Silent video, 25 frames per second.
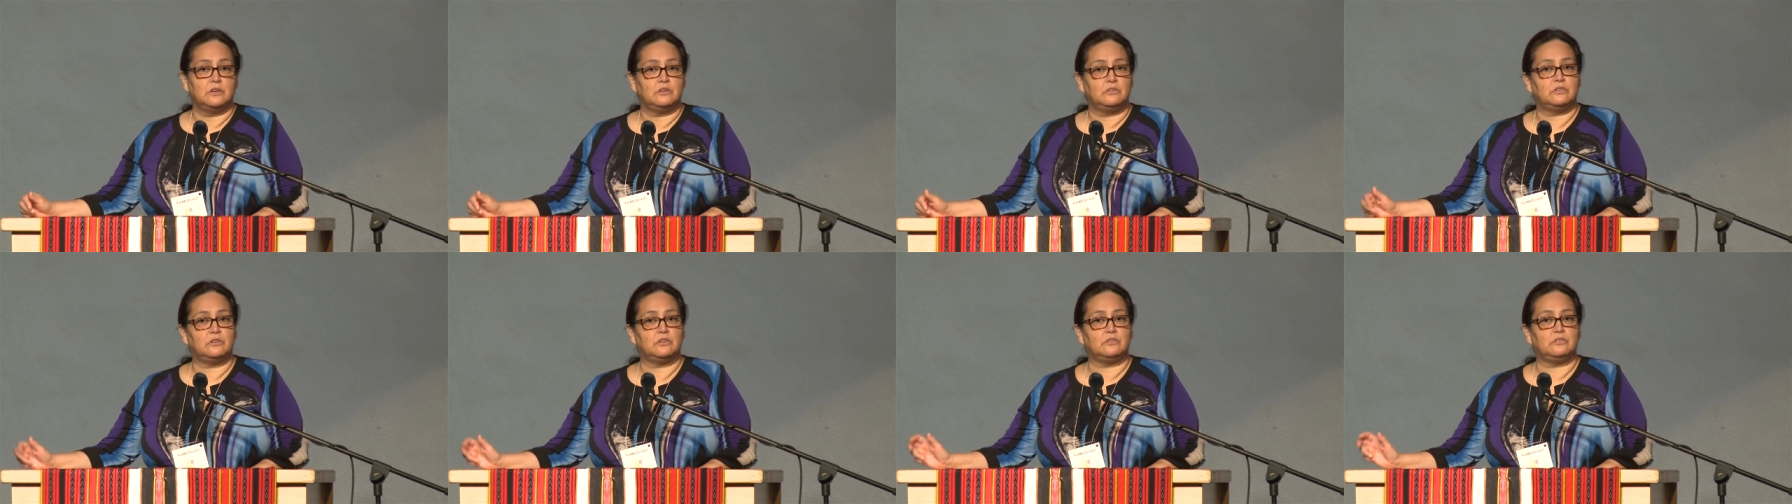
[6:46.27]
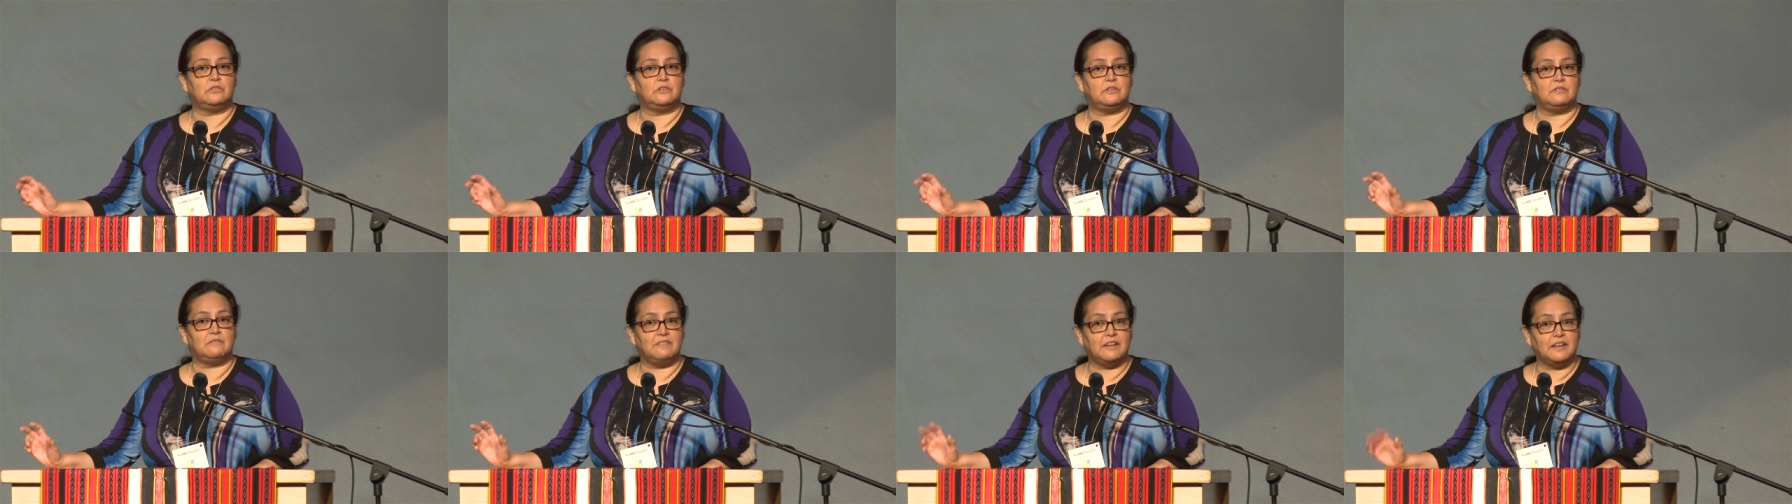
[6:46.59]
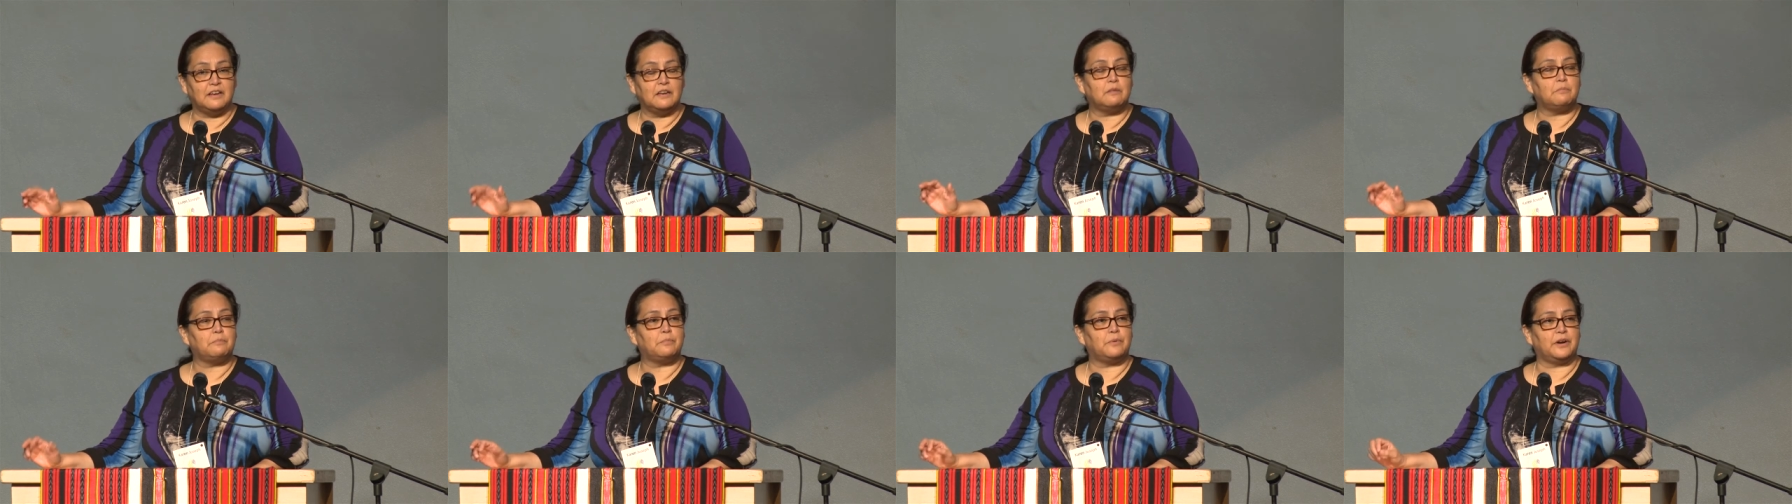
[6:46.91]
to
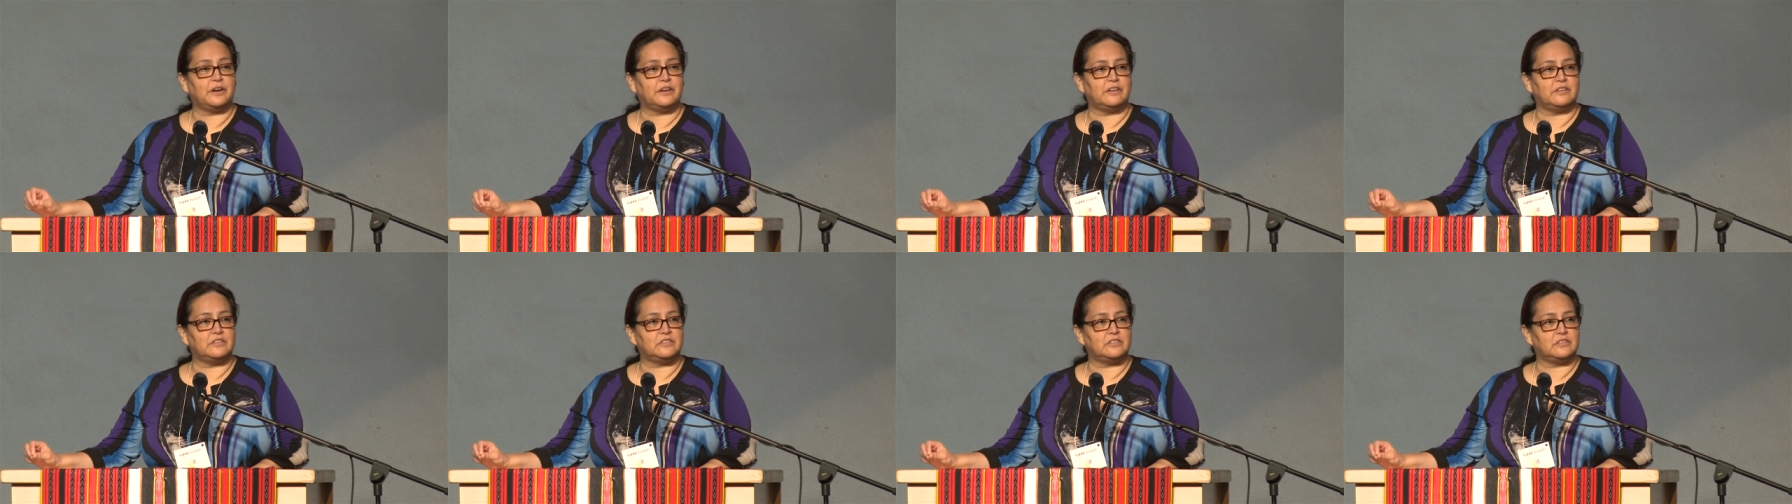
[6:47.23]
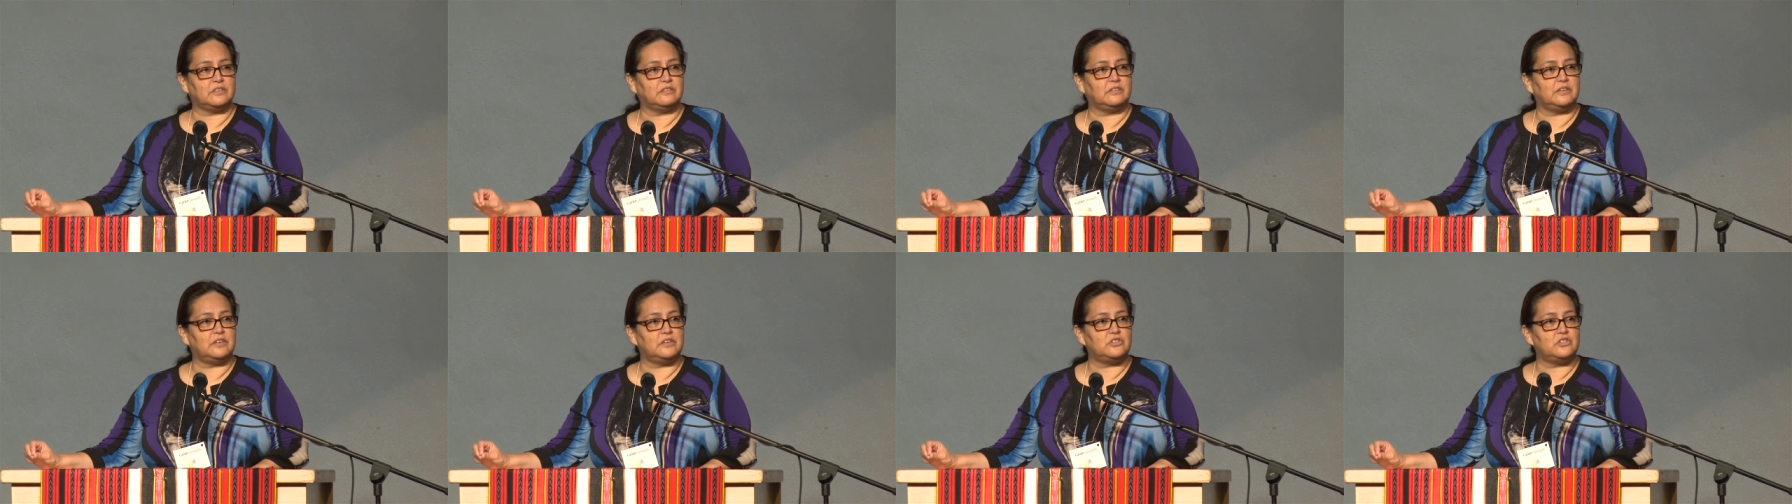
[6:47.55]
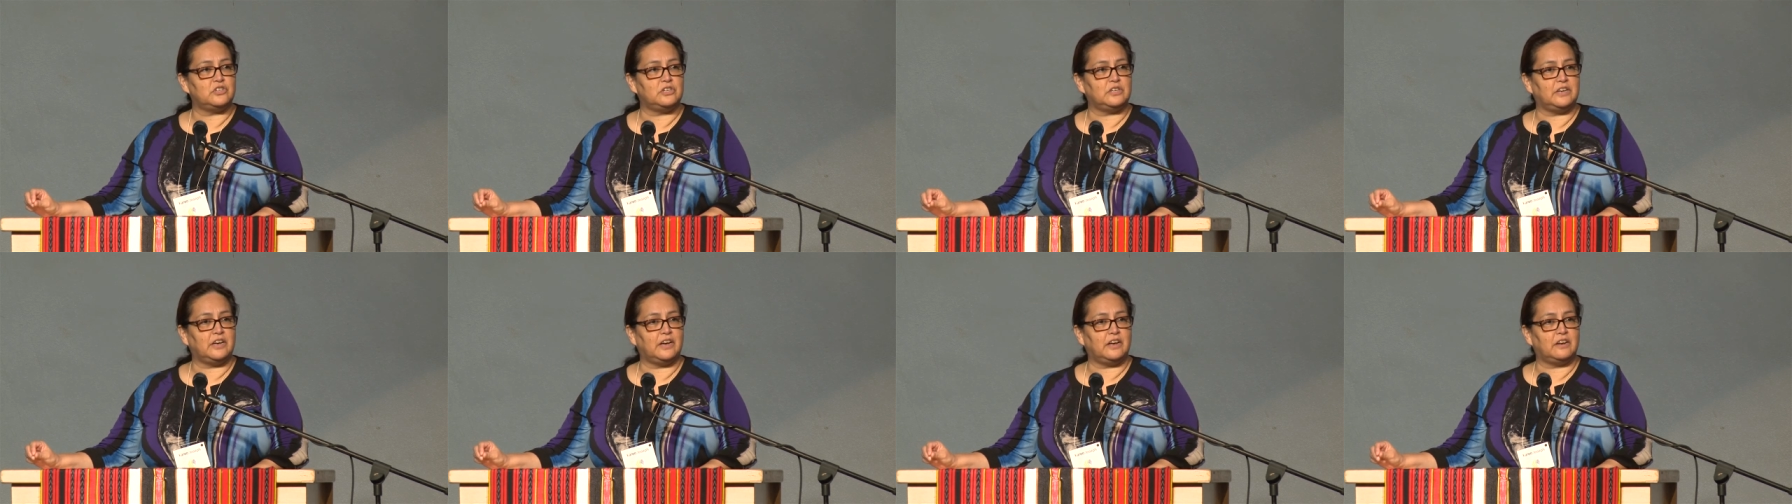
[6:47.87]
develop
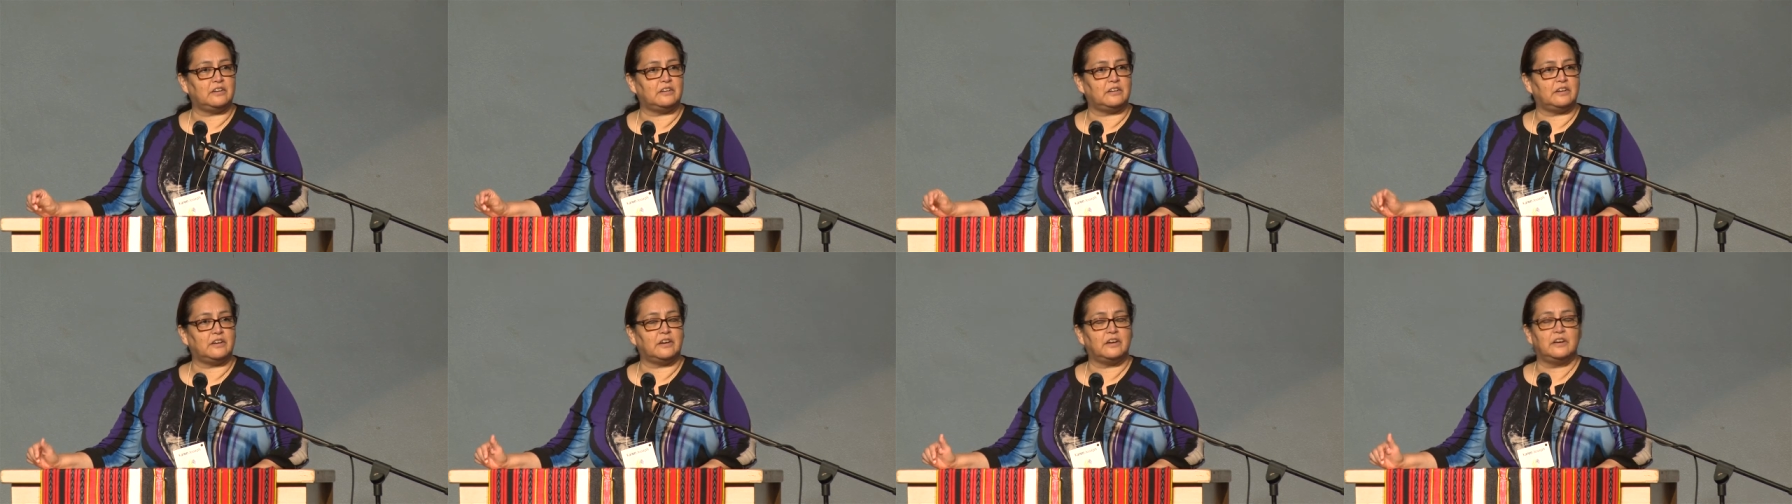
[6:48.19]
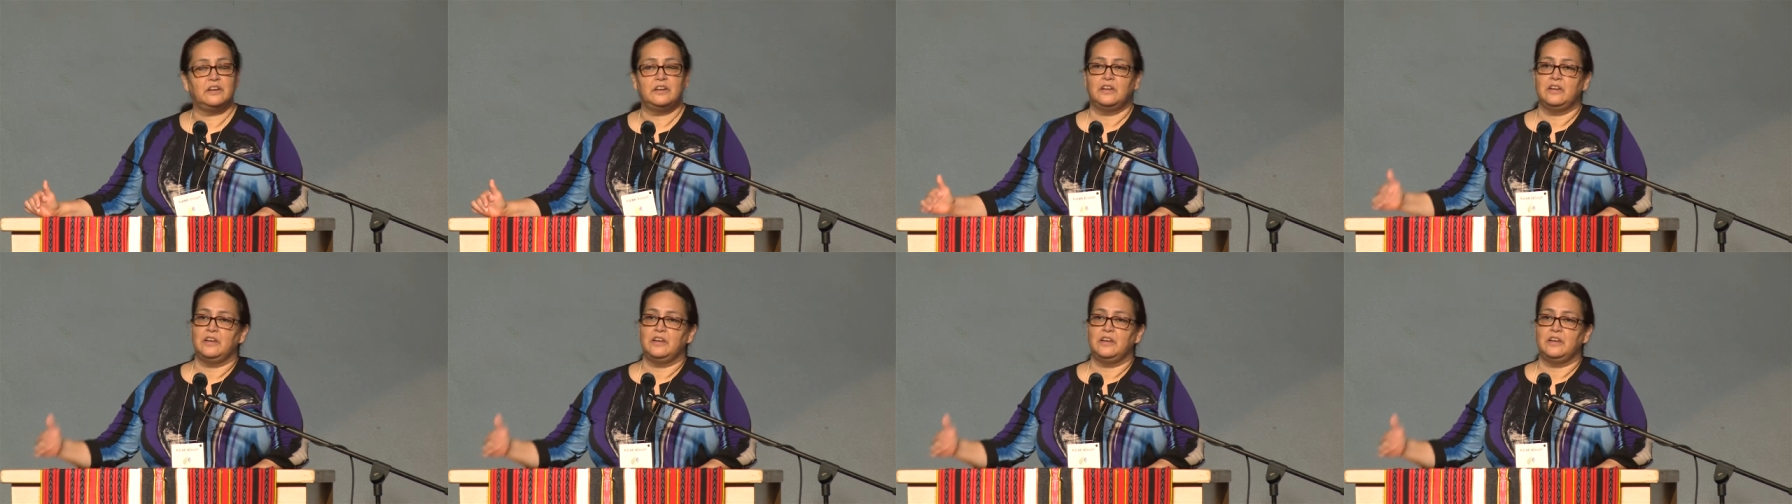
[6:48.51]
Reconciliation Canada